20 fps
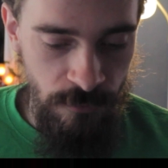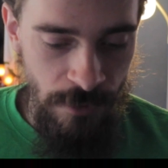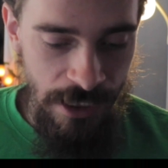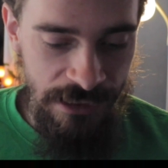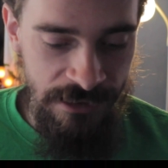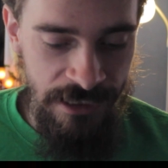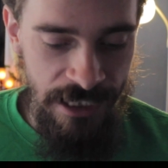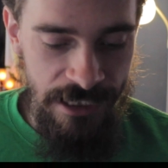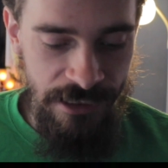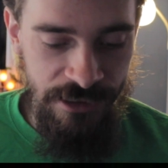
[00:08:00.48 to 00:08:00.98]

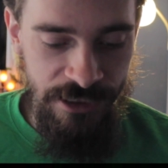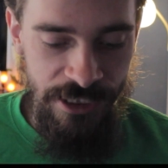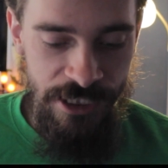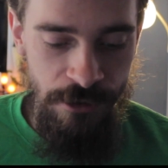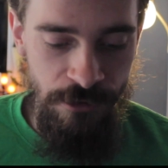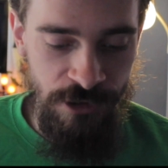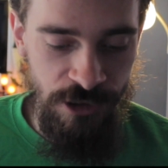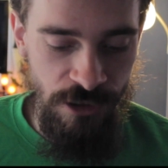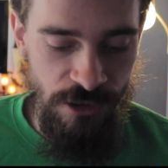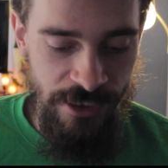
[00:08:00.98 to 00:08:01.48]
Ryzen
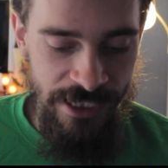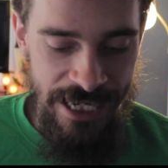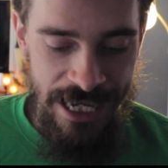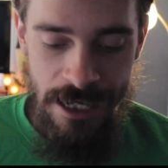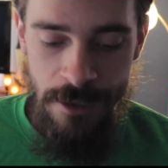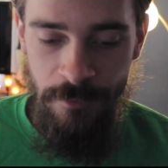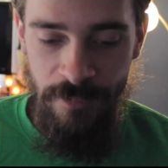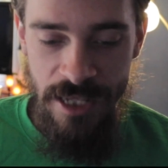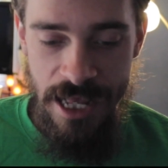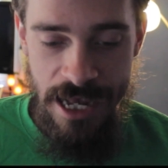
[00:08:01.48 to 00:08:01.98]
Executioner
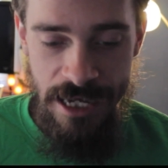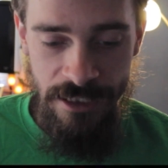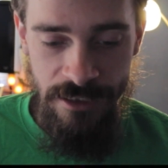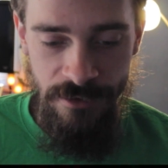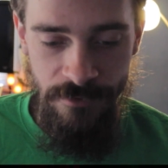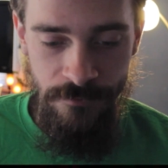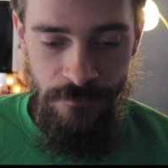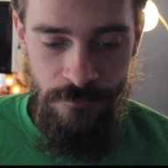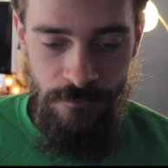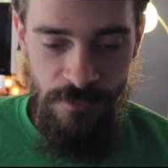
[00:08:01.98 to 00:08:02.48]
can't block,
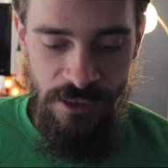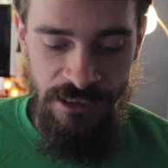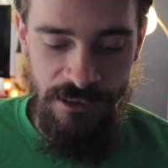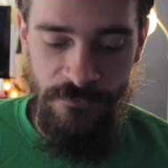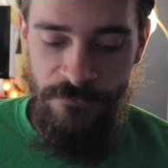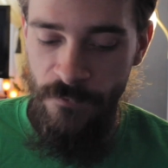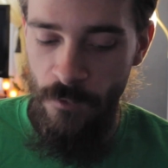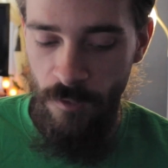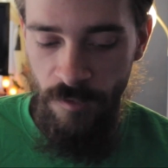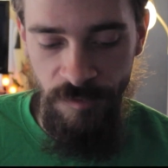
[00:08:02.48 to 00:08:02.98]
but he's a
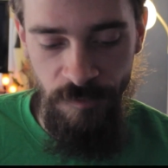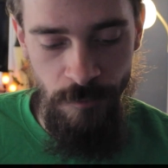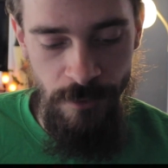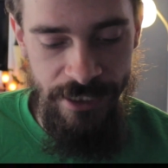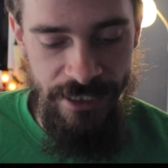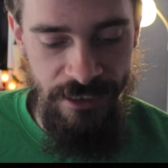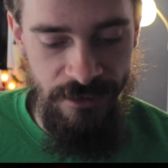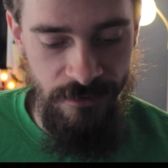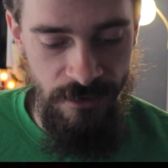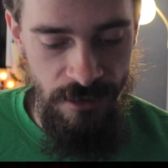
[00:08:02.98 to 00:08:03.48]

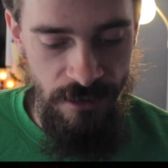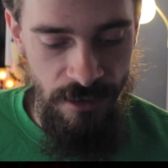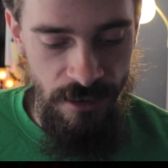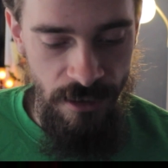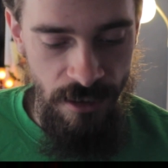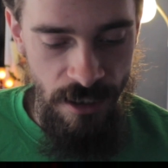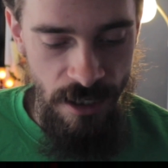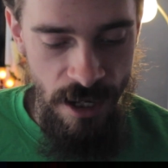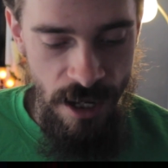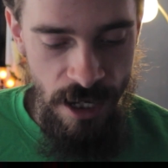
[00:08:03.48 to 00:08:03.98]
4/3.
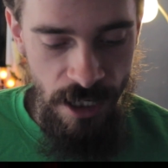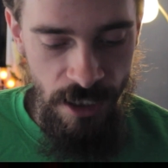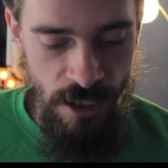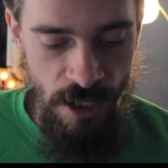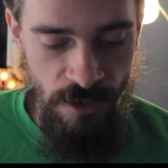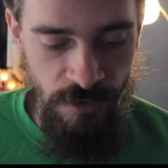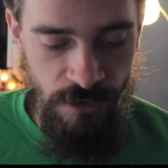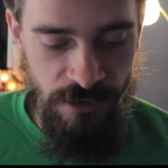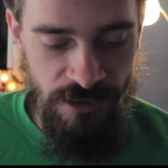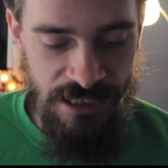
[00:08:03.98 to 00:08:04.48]

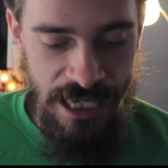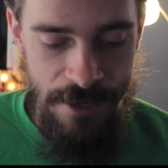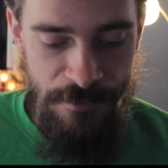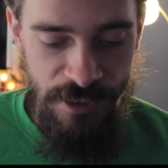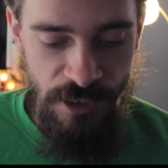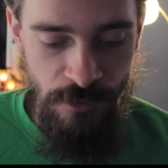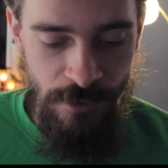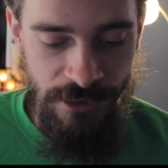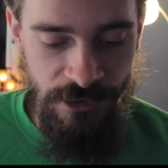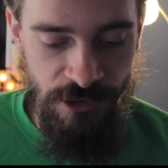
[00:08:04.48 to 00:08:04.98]
Other
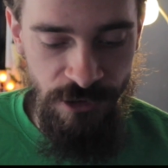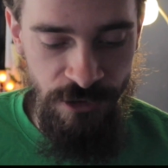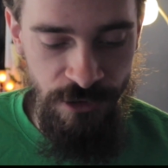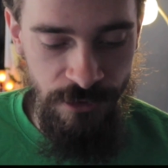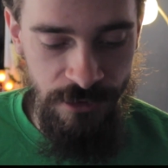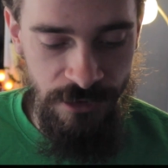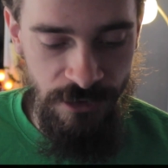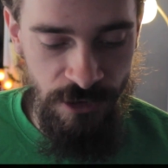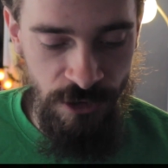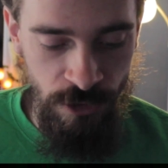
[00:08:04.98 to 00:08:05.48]
zombie creatures
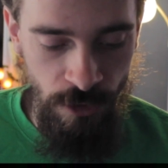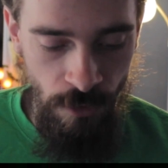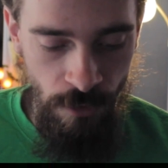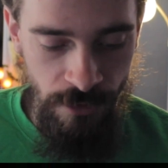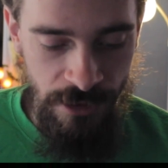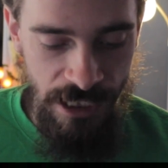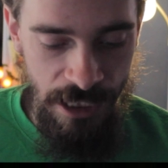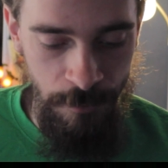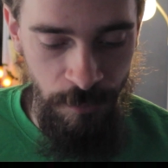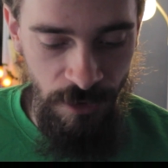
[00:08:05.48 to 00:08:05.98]
you
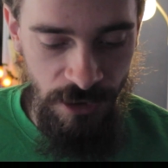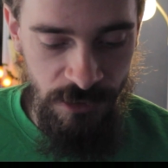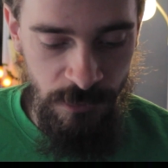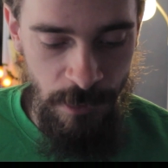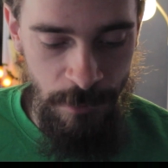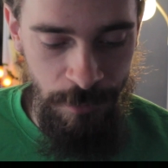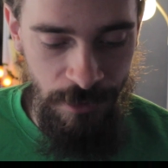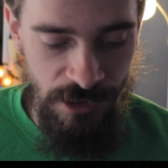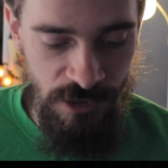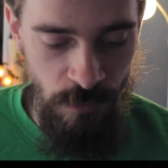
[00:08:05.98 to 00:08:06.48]
control get a
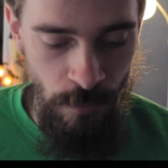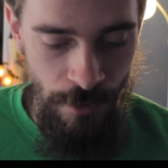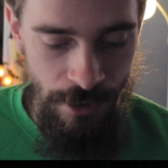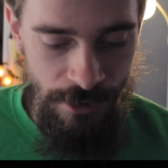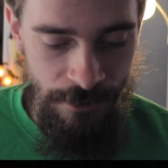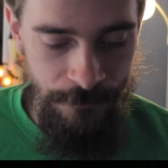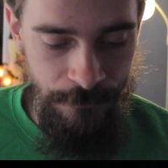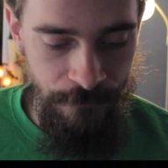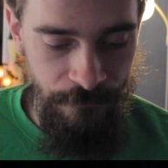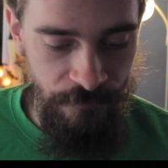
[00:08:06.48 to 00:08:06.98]

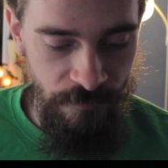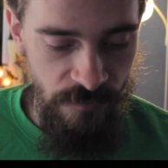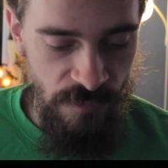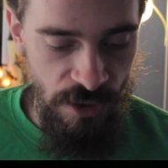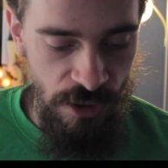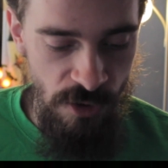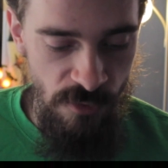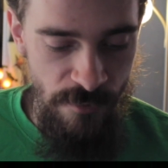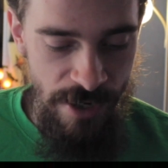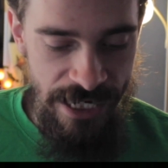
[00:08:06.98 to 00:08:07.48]
+1/+1.
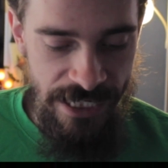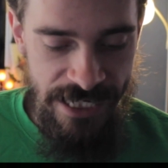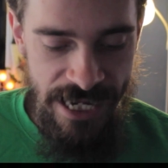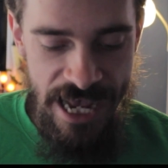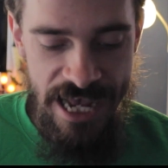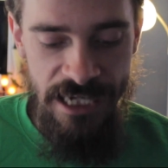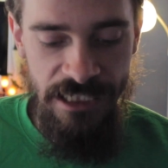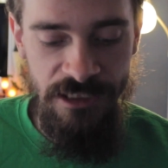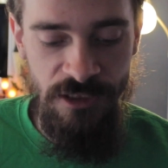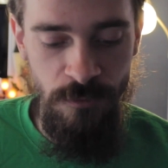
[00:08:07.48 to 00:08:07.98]
You may
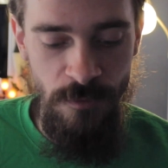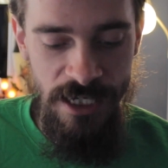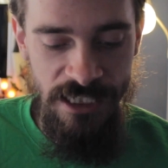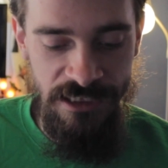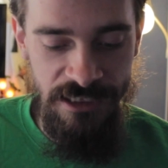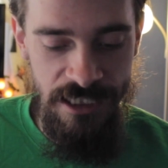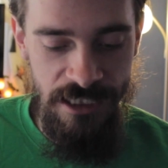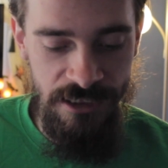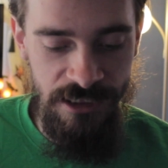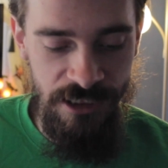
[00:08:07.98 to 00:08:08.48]
cast
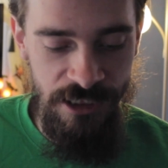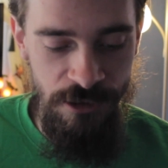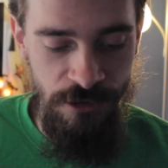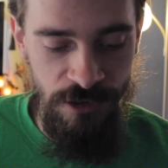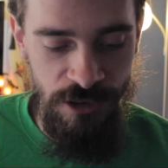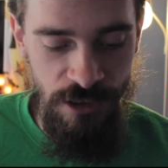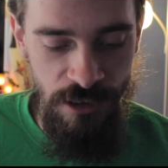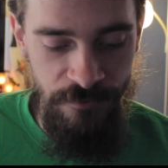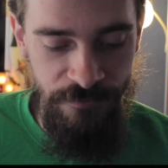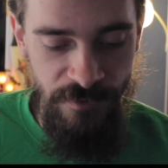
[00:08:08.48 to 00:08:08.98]
Ryzen
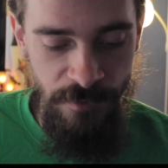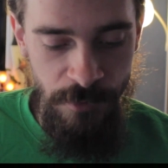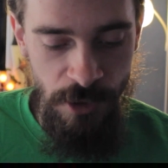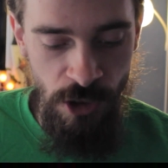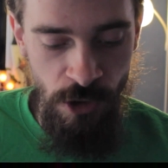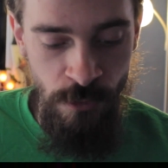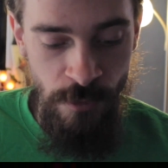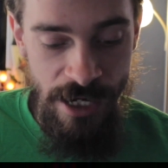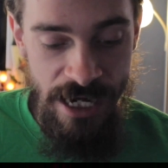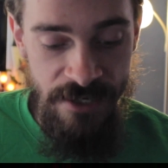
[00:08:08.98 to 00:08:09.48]
Executioner from
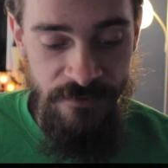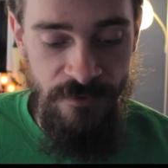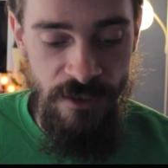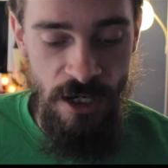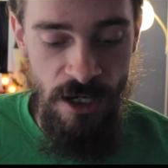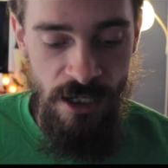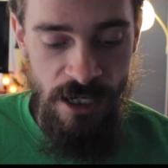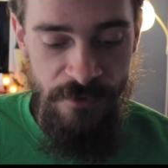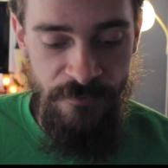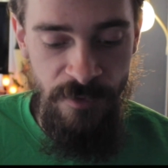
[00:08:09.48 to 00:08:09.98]
your
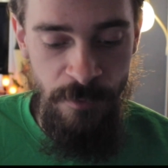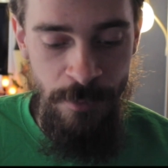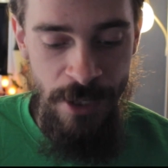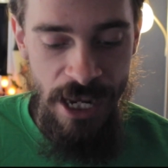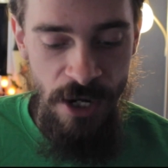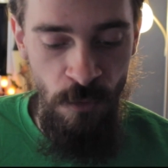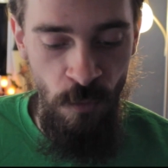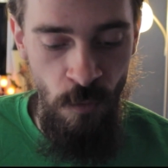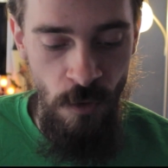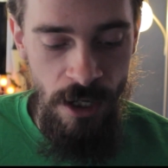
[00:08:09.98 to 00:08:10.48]
graveyard if you
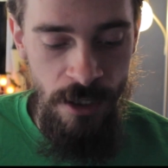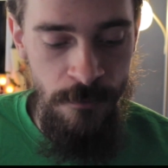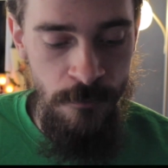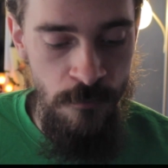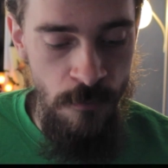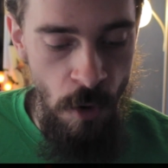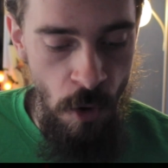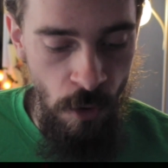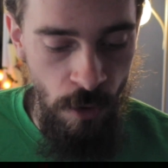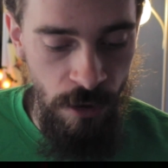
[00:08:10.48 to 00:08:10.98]
pay 1
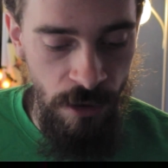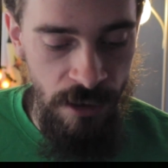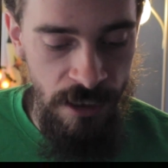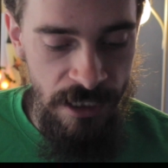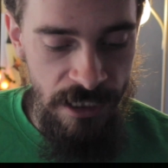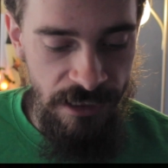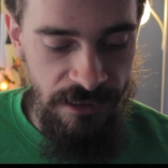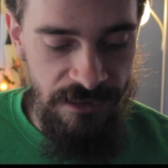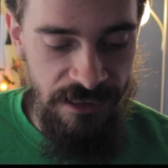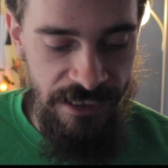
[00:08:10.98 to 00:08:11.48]
more
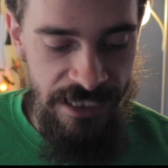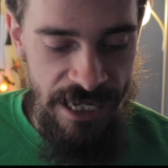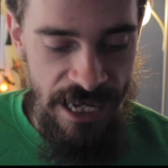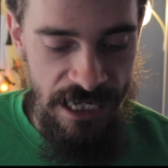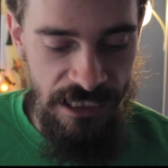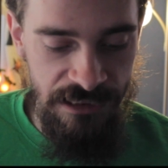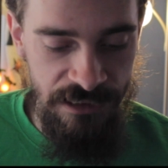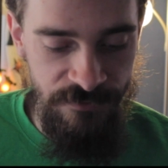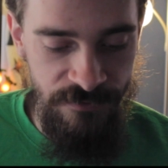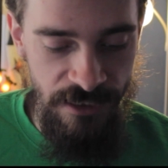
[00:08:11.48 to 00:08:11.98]
to
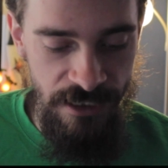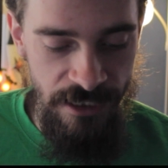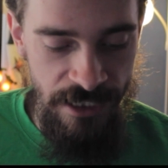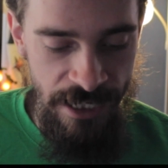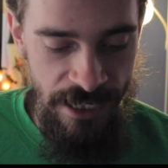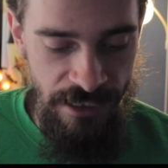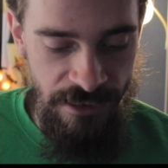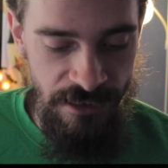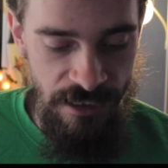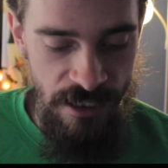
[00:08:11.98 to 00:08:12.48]
cast
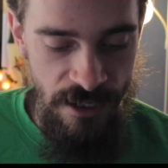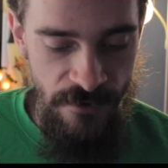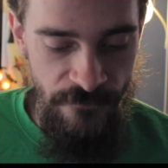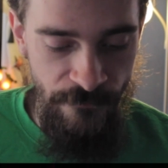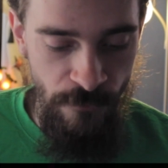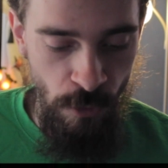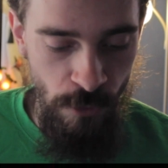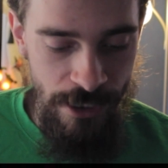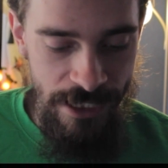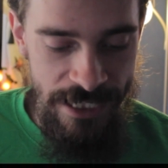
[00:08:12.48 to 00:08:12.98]
it
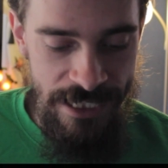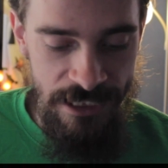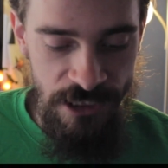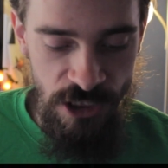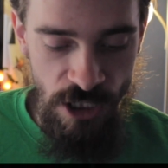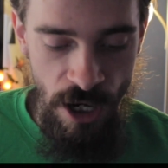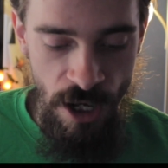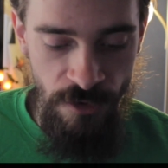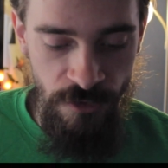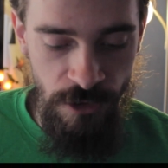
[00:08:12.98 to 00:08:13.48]
for
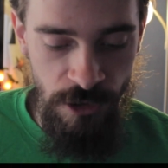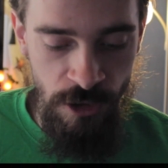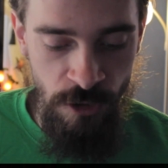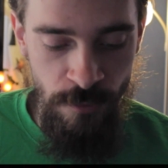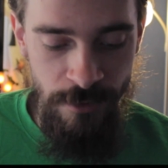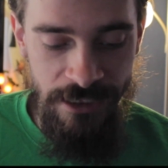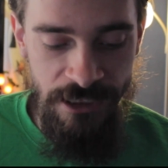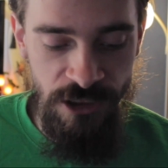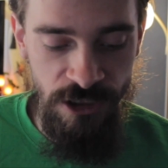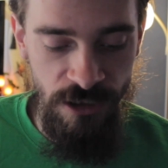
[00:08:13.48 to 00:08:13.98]
each other
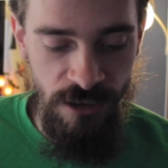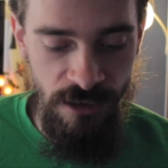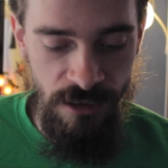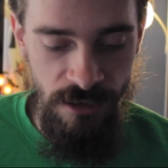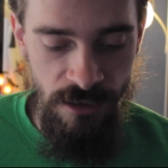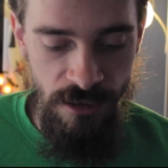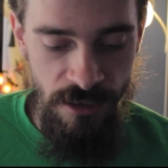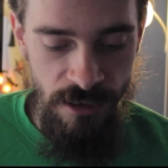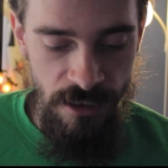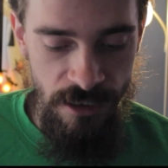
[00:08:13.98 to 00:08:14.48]
creature